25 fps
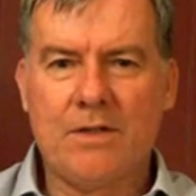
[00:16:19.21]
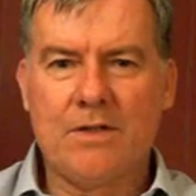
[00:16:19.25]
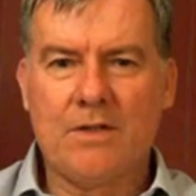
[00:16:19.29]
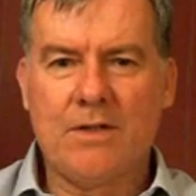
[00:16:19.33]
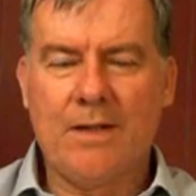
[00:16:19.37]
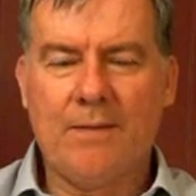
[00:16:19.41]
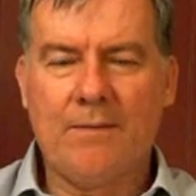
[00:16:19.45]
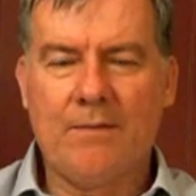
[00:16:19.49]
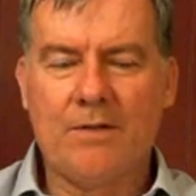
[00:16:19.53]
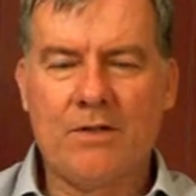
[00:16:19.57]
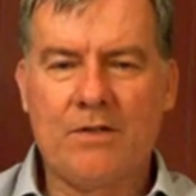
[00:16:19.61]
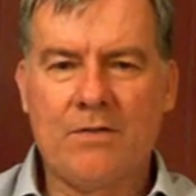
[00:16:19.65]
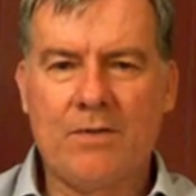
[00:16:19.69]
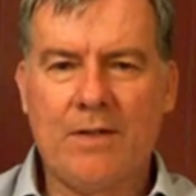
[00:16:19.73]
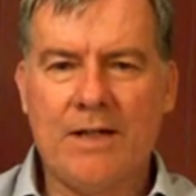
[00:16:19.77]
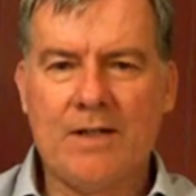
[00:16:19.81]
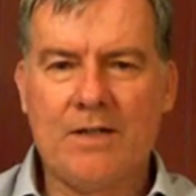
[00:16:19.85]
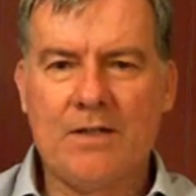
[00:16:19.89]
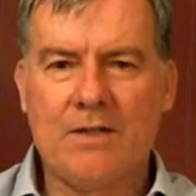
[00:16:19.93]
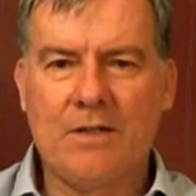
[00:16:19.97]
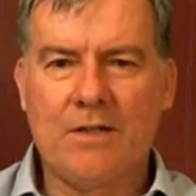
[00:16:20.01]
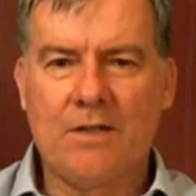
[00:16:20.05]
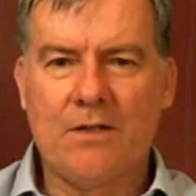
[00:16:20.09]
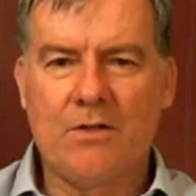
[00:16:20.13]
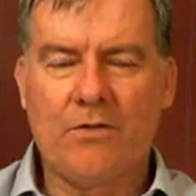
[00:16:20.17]
it
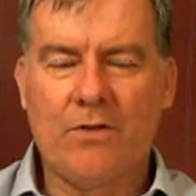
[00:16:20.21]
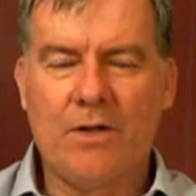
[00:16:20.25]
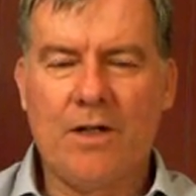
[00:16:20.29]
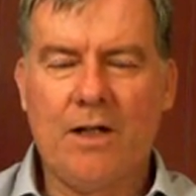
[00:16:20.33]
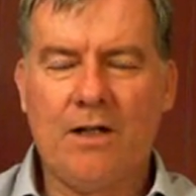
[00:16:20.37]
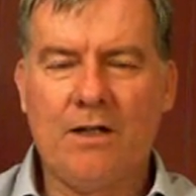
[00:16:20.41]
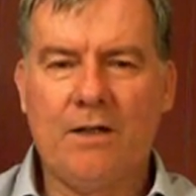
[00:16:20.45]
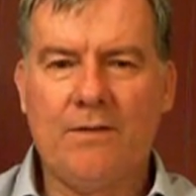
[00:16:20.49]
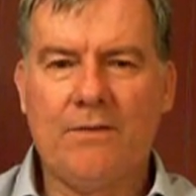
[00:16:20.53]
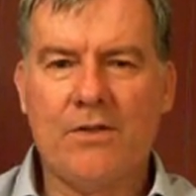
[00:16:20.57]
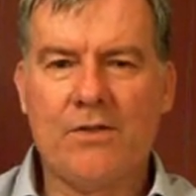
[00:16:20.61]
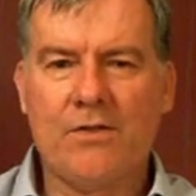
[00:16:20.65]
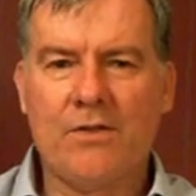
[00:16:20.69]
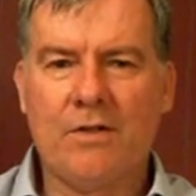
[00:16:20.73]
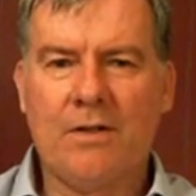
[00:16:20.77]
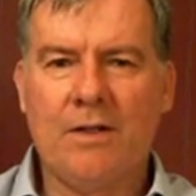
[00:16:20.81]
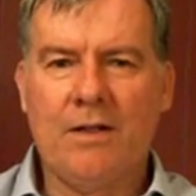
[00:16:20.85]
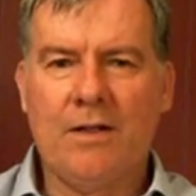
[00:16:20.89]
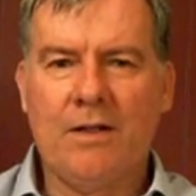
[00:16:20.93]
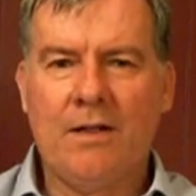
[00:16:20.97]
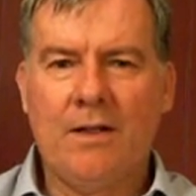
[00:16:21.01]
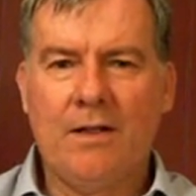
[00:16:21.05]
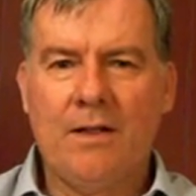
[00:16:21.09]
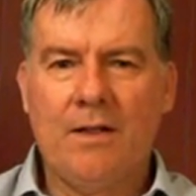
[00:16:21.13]
demonstrates at the trial division